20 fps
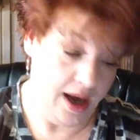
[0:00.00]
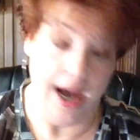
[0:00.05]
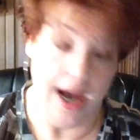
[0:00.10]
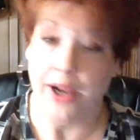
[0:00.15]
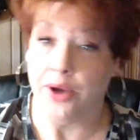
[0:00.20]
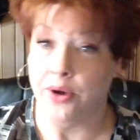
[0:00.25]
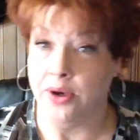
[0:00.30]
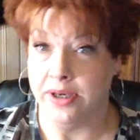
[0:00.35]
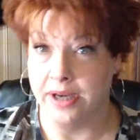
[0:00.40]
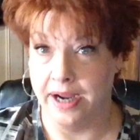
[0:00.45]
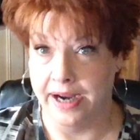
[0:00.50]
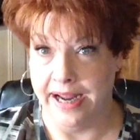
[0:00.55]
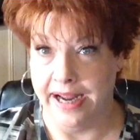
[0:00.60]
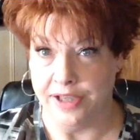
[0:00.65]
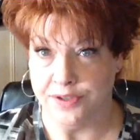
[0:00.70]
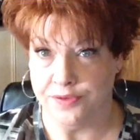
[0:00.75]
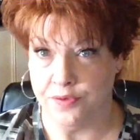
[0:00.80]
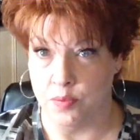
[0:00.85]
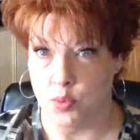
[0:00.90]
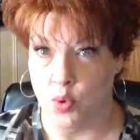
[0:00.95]
I Could Not
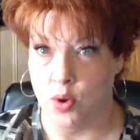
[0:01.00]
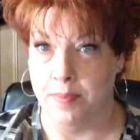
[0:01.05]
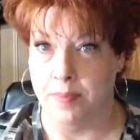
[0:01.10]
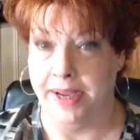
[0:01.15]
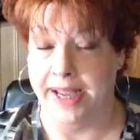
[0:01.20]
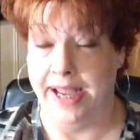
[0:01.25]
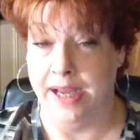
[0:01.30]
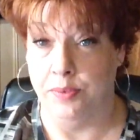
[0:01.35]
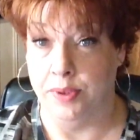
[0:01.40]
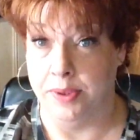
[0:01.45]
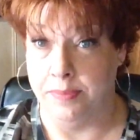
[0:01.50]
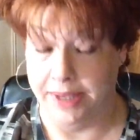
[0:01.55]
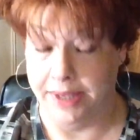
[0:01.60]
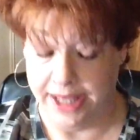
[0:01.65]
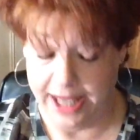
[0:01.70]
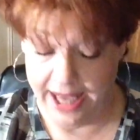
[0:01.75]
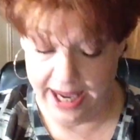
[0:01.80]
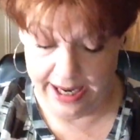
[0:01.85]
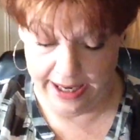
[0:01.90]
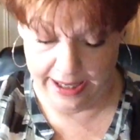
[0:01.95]
Ask for More by Edwin
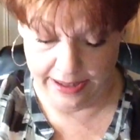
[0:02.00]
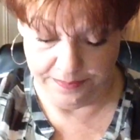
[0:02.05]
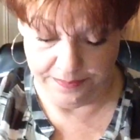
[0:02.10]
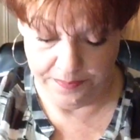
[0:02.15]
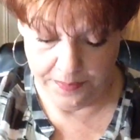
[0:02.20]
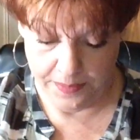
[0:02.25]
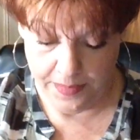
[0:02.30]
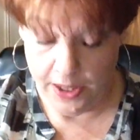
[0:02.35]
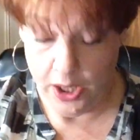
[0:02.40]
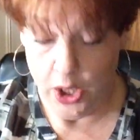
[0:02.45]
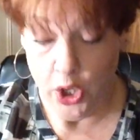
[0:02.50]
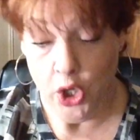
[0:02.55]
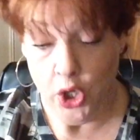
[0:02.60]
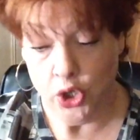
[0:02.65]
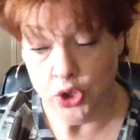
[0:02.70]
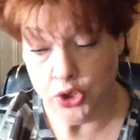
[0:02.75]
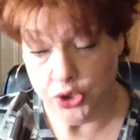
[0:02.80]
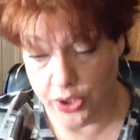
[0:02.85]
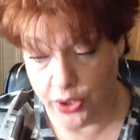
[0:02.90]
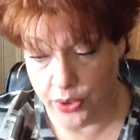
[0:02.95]
McCain.
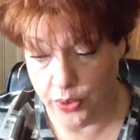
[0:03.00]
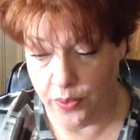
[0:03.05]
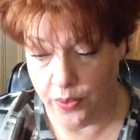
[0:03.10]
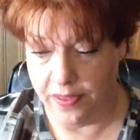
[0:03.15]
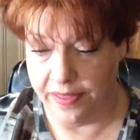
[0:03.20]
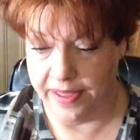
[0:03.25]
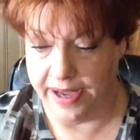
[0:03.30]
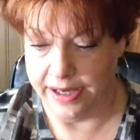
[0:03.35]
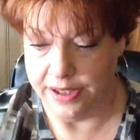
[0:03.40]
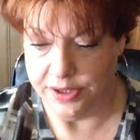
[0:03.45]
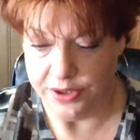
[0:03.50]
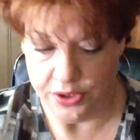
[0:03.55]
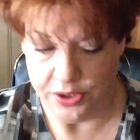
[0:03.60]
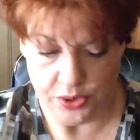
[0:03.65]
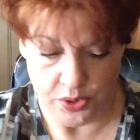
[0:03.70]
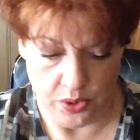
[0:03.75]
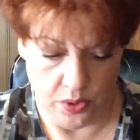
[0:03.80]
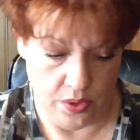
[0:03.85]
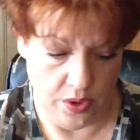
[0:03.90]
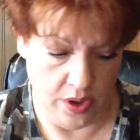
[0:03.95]
So that is the
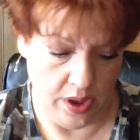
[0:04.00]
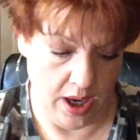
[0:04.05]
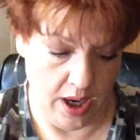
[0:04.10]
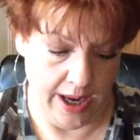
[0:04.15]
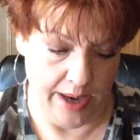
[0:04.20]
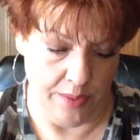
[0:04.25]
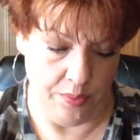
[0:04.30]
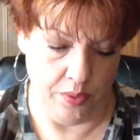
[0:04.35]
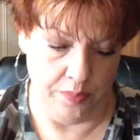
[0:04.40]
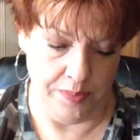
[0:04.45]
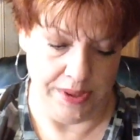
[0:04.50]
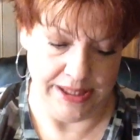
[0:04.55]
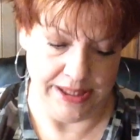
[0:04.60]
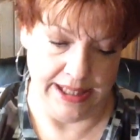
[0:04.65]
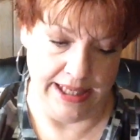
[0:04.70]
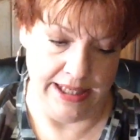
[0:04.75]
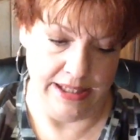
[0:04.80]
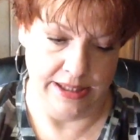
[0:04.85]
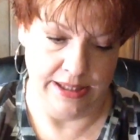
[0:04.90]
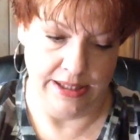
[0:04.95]
song I will be
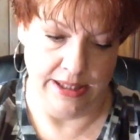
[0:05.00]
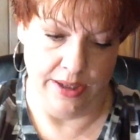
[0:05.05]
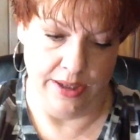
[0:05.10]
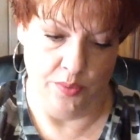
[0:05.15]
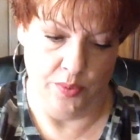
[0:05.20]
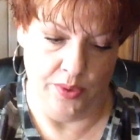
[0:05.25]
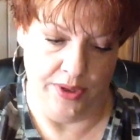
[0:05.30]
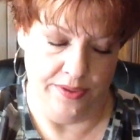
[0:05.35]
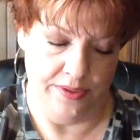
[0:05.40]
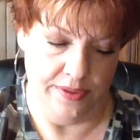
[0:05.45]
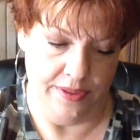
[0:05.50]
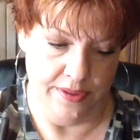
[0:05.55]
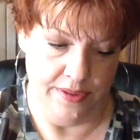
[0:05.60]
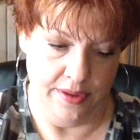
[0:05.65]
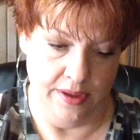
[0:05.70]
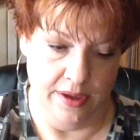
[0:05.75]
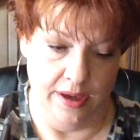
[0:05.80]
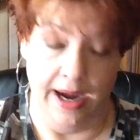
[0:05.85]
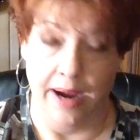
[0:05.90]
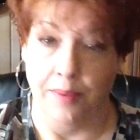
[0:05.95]
dancing with,
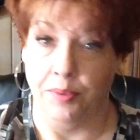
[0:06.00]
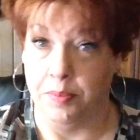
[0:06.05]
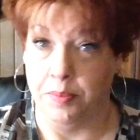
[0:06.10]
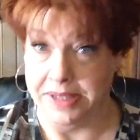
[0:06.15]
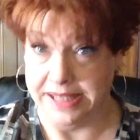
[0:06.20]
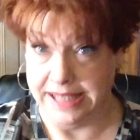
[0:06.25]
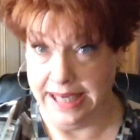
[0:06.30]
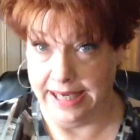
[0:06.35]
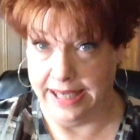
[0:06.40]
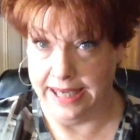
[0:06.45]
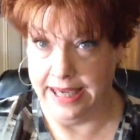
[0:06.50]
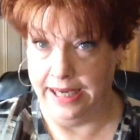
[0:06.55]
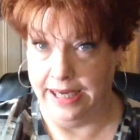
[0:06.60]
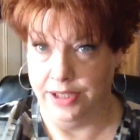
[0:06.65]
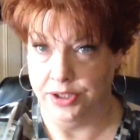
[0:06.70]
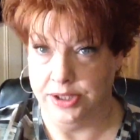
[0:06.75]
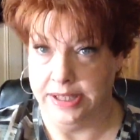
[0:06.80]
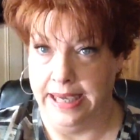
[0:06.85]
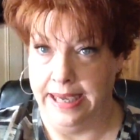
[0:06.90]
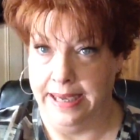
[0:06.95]
I will be dedicating
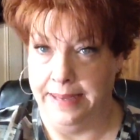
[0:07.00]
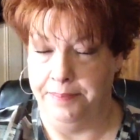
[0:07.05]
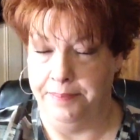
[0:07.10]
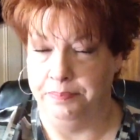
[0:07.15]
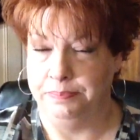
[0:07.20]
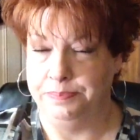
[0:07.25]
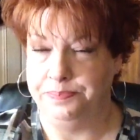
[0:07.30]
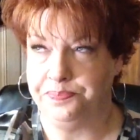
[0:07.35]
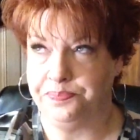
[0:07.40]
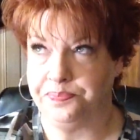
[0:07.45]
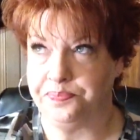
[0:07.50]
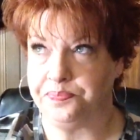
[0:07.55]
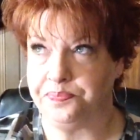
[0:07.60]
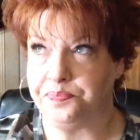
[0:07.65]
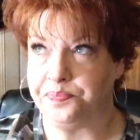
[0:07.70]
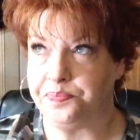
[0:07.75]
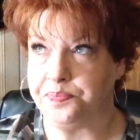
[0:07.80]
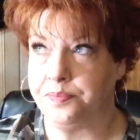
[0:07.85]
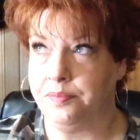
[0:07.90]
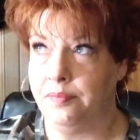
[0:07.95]
to him.
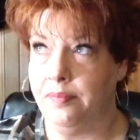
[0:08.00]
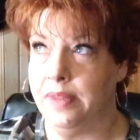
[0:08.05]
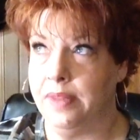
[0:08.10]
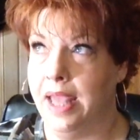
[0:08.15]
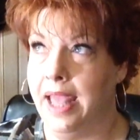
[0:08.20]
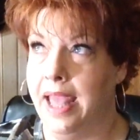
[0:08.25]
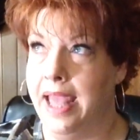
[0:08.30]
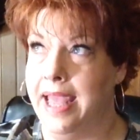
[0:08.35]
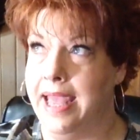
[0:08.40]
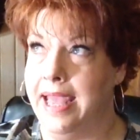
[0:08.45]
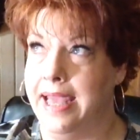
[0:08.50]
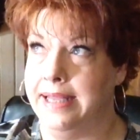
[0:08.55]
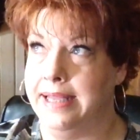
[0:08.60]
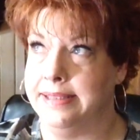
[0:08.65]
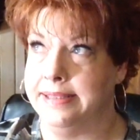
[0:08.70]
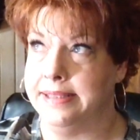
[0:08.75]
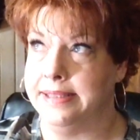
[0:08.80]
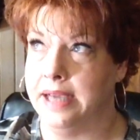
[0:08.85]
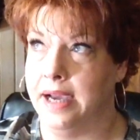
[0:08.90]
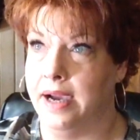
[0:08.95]
And
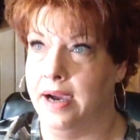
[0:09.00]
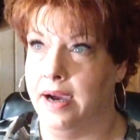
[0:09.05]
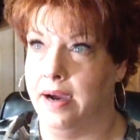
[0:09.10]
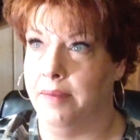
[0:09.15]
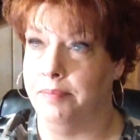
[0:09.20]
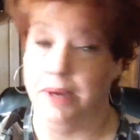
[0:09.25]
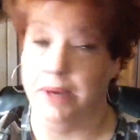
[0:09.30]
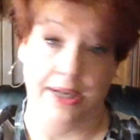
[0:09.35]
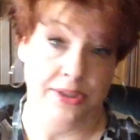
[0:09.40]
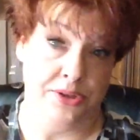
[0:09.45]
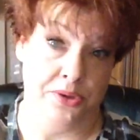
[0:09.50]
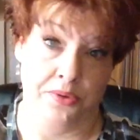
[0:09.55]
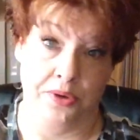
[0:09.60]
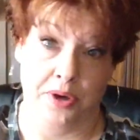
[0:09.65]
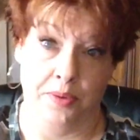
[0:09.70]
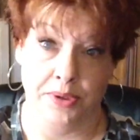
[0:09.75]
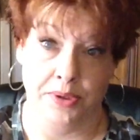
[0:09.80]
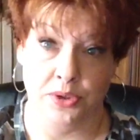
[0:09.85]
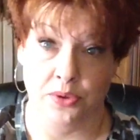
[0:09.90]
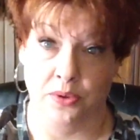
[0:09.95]
I don't know
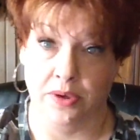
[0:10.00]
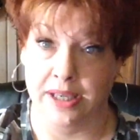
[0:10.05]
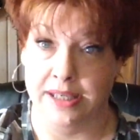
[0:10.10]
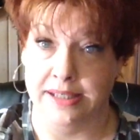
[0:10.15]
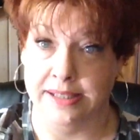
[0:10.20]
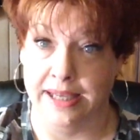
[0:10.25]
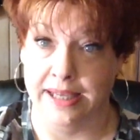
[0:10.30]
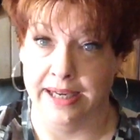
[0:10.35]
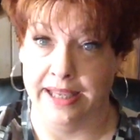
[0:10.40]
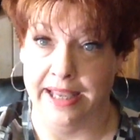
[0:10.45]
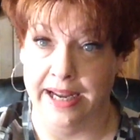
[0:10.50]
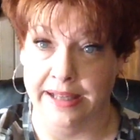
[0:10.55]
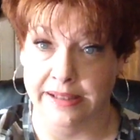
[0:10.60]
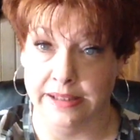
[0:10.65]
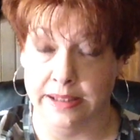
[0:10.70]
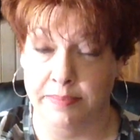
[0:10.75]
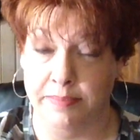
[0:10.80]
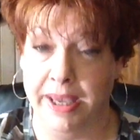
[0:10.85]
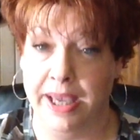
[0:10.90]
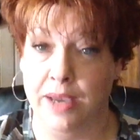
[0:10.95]
what song he's dedicating
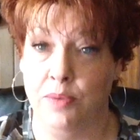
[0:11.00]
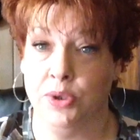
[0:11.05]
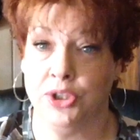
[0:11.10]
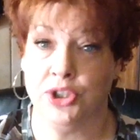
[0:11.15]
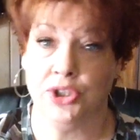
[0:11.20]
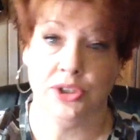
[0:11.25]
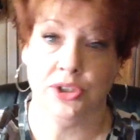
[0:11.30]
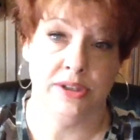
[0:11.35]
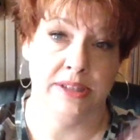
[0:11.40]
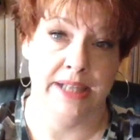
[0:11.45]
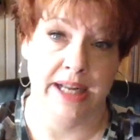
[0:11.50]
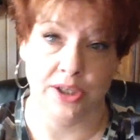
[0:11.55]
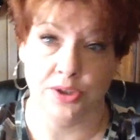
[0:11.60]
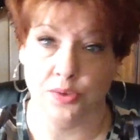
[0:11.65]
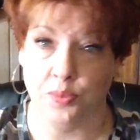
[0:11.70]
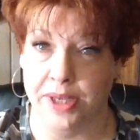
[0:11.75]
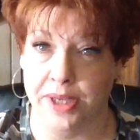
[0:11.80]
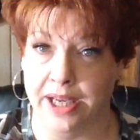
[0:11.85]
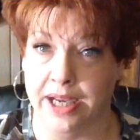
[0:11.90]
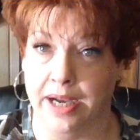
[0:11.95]
to me, which next
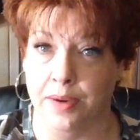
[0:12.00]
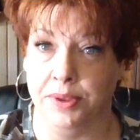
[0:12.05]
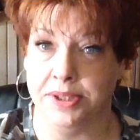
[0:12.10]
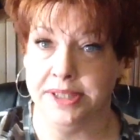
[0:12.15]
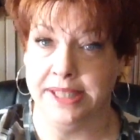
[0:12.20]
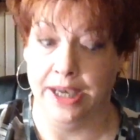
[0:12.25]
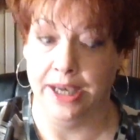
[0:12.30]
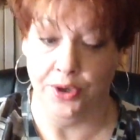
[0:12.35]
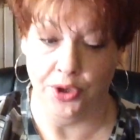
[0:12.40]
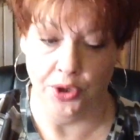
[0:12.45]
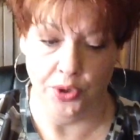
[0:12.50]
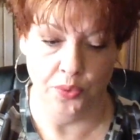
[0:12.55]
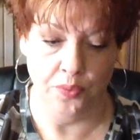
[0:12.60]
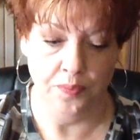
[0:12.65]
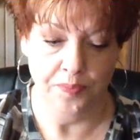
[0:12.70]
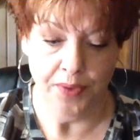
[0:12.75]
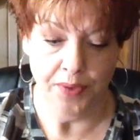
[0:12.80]
week I will tell you.